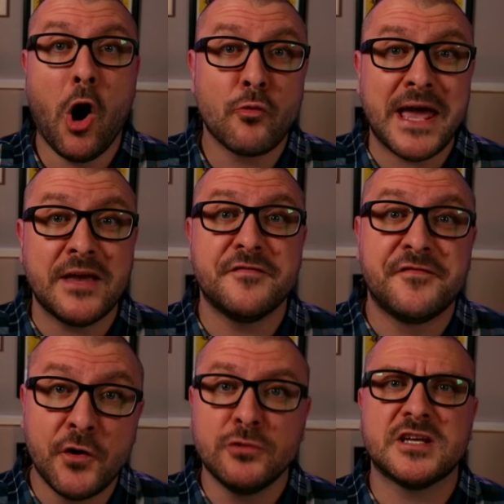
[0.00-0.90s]
Alright,
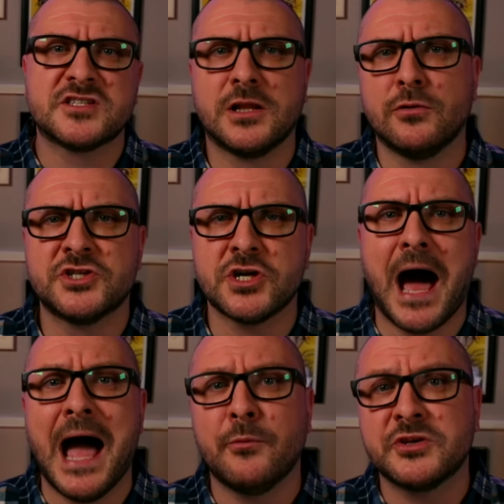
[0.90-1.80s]
full
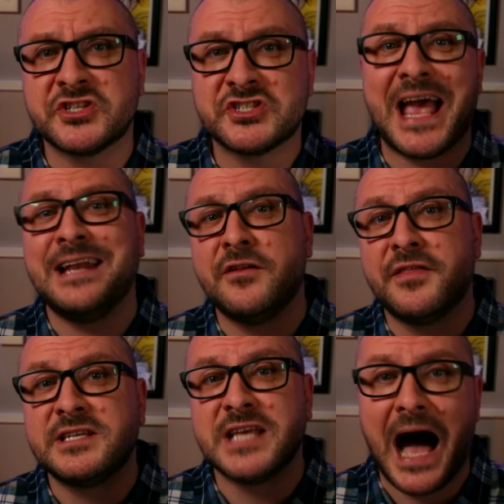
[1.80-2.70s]
disclosure, I was sent
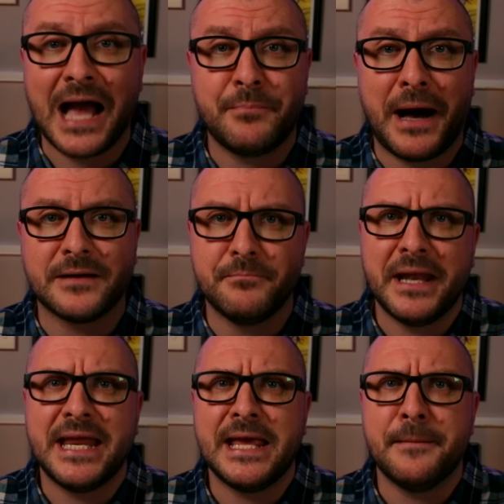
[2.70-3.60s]
this iPad
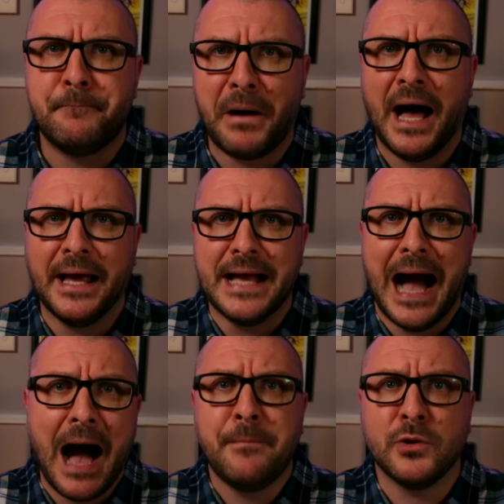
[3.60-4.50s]
Mini by
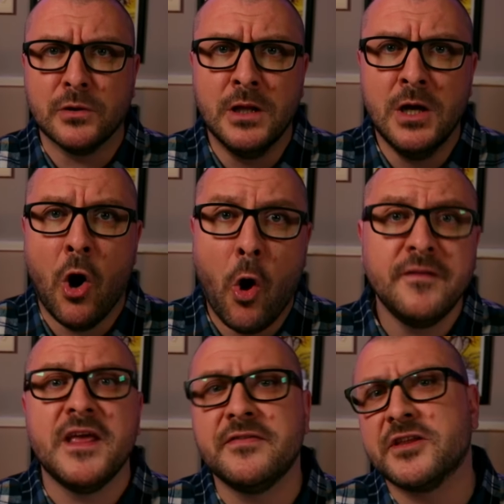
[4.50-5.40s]
Apple
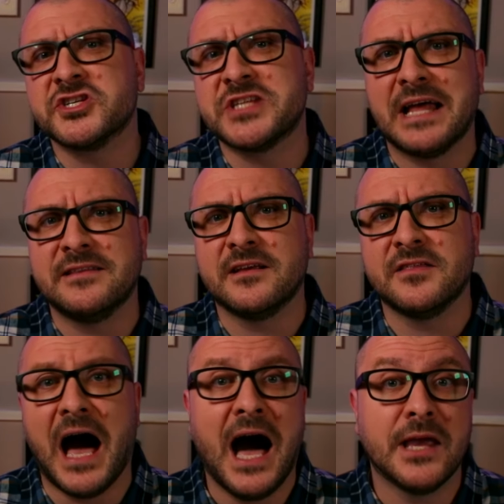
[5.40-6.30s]
on the
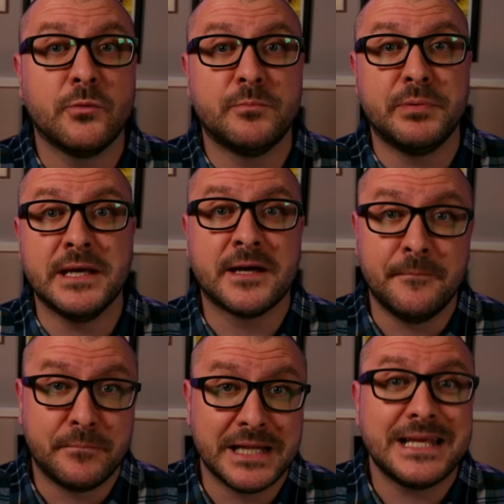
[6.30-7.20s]
understanding that I would be
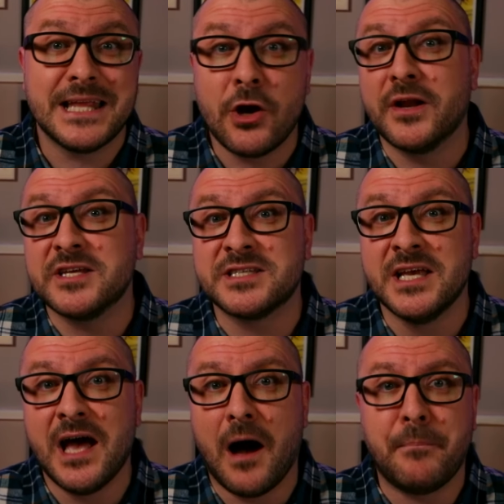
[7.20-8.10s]
completely
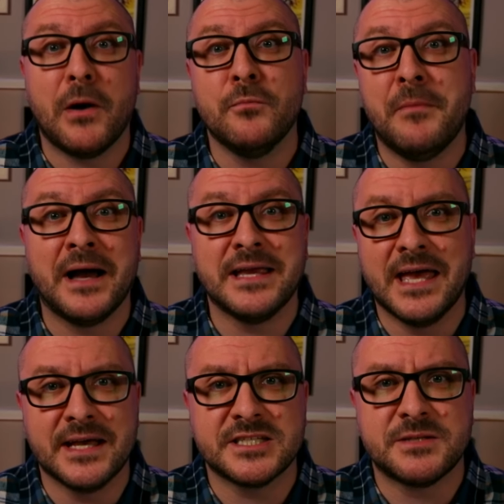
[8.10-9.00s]
honest about my
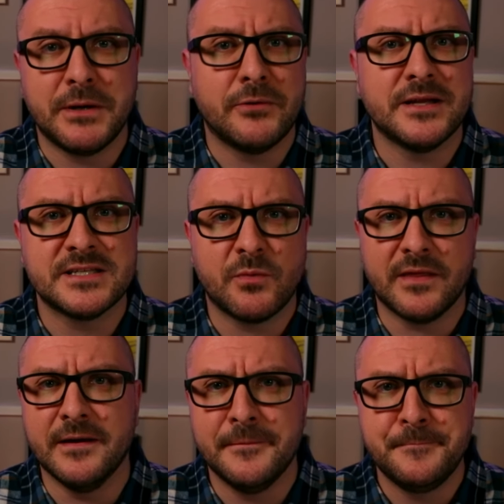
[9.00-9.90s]
experience
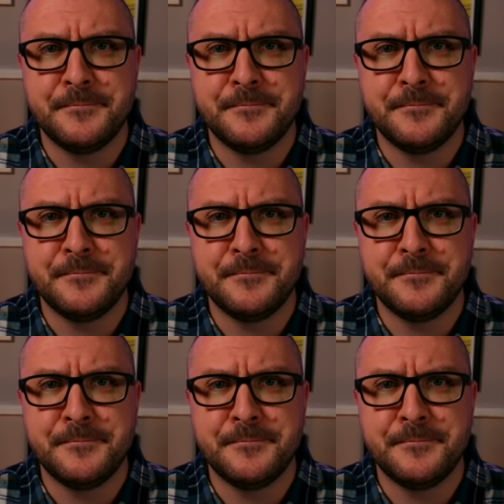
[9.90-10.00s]
with it.